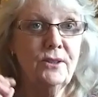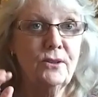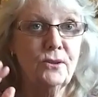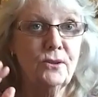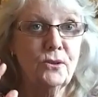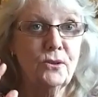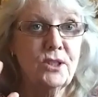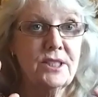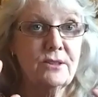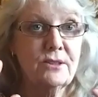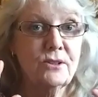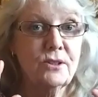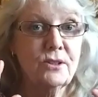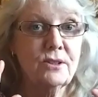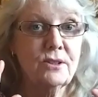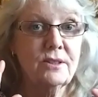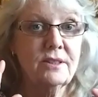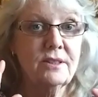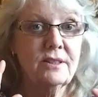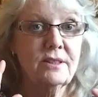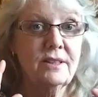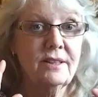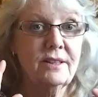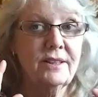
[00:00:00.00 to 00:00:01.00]
you know,
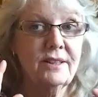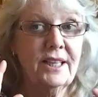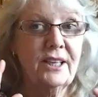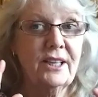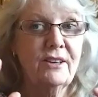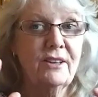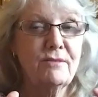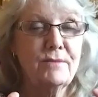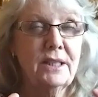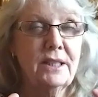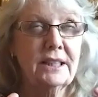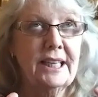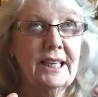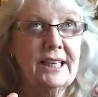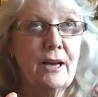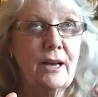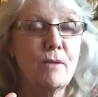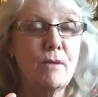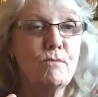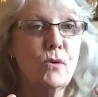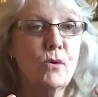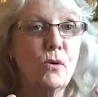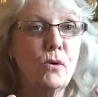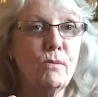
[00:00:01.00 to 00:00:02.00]
thinking
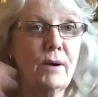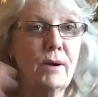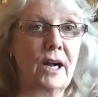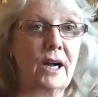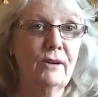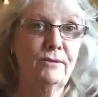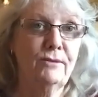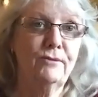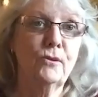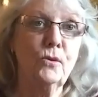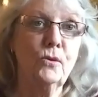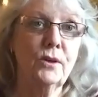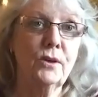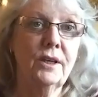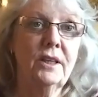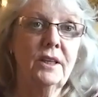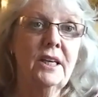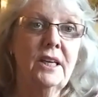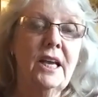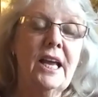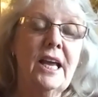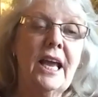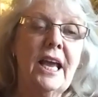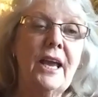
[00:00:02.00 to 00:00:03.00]
mobile phone.
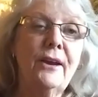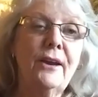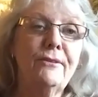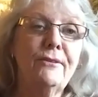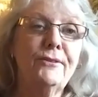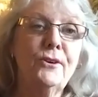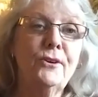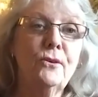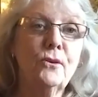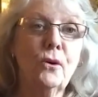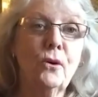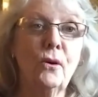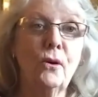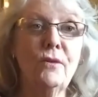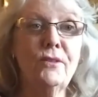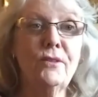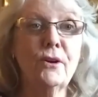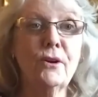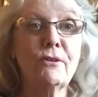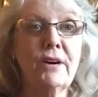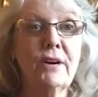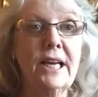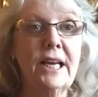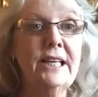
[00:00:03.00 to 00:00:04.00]
If you're on
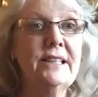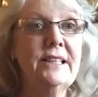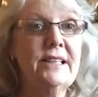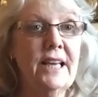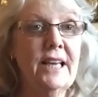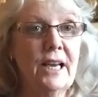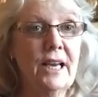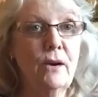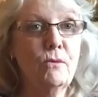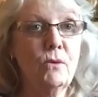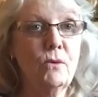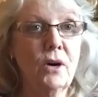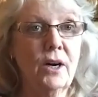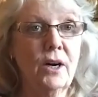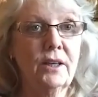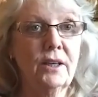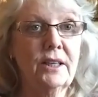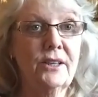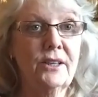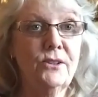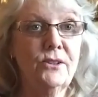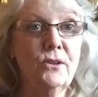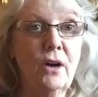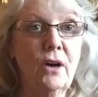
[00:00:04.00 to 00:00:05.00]
the right network
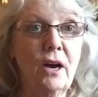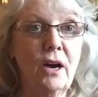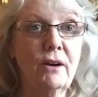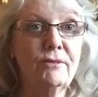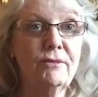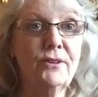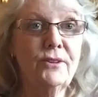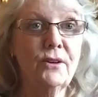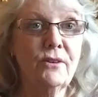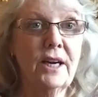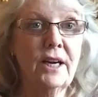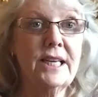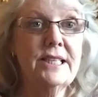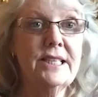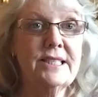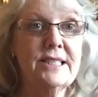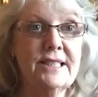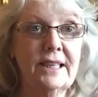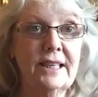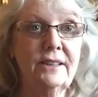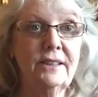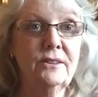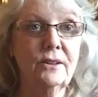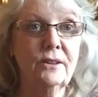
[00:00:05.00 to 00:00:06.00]
and you have the right
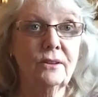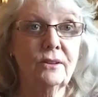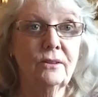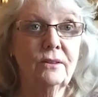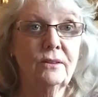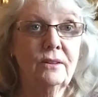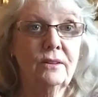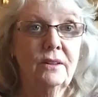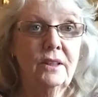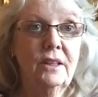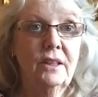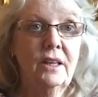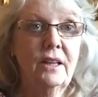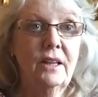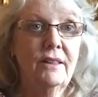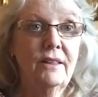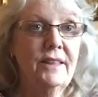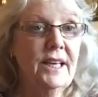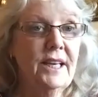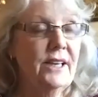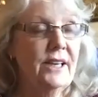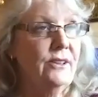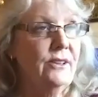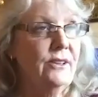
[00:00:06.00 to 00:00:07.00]
signal,
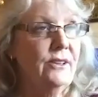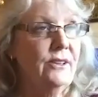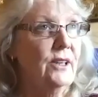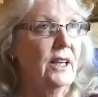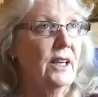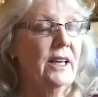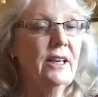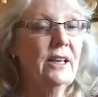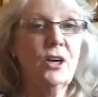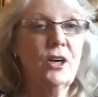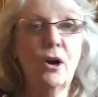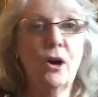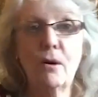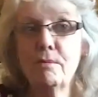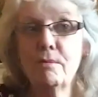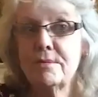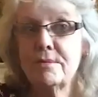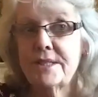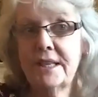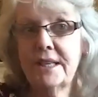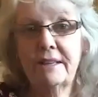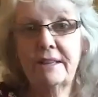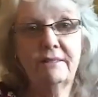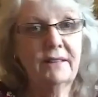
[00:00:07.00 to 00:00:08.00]
then it
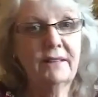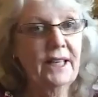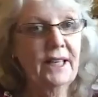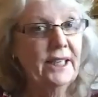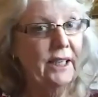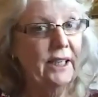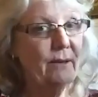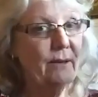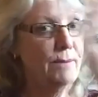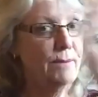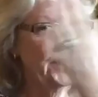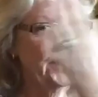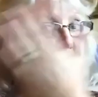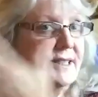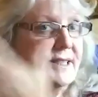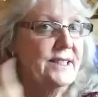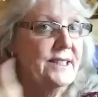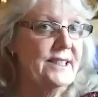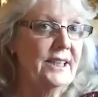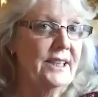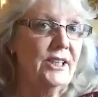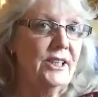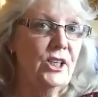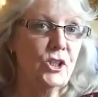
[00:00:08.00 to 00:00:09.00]
comes in like a big
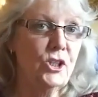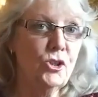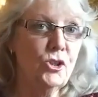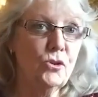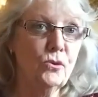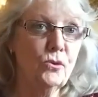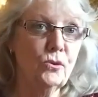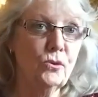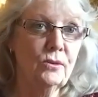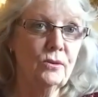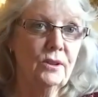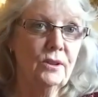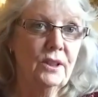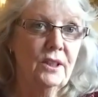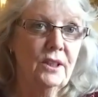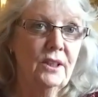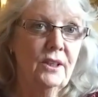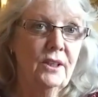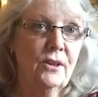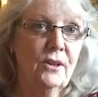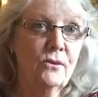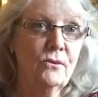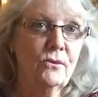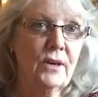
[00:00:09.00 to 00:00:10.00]
cine show,
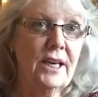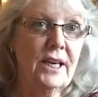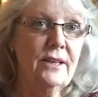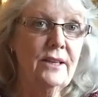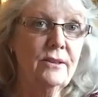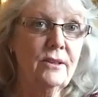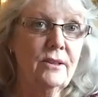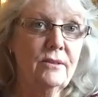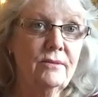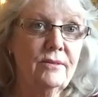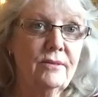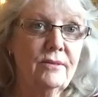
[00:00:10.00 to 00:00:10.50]
right?